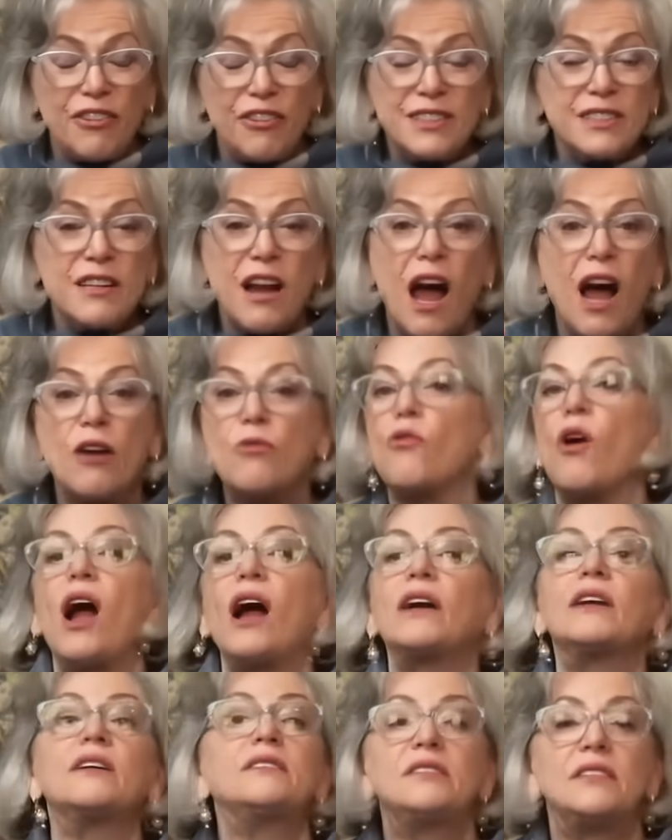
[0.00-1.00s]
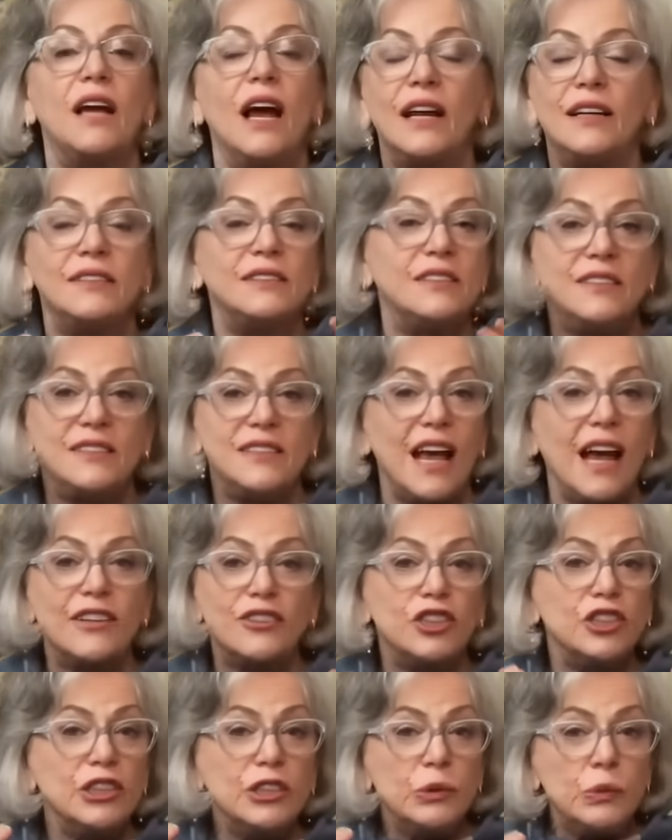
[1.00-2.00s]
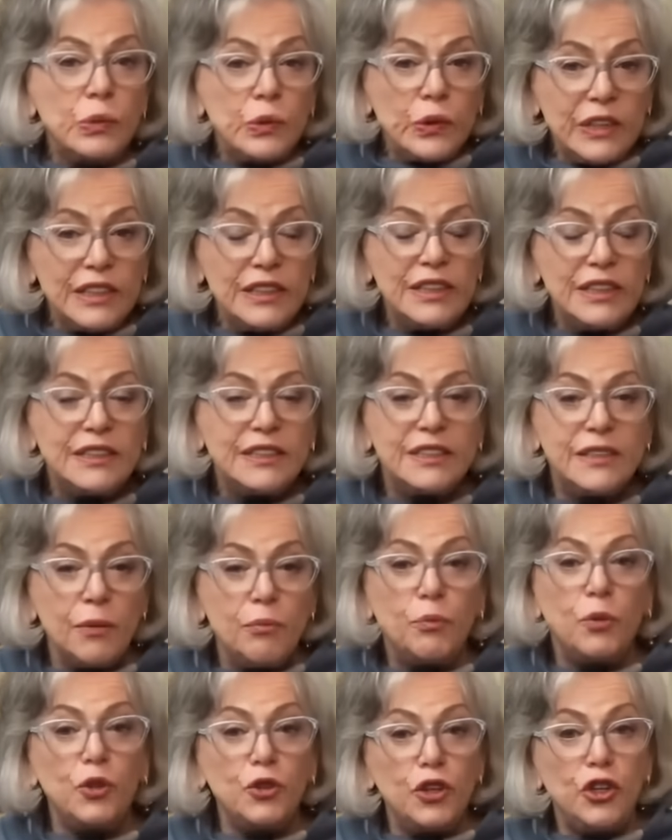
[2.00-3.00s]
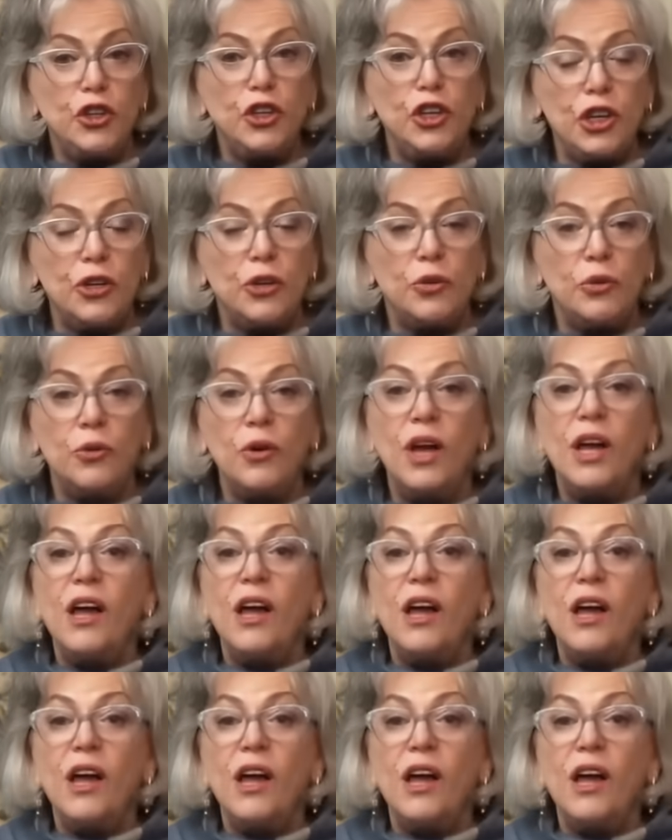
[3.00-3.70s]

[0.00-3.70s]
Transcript: It's not rocket science. It's actually really simple to do.